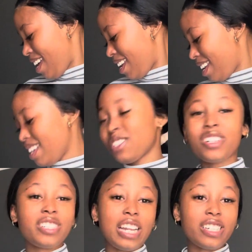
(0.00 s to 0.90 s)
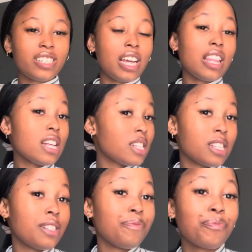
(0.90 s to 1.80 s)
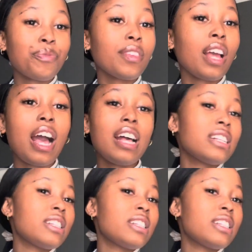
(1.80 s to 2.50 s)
Let's not judge each other's. No.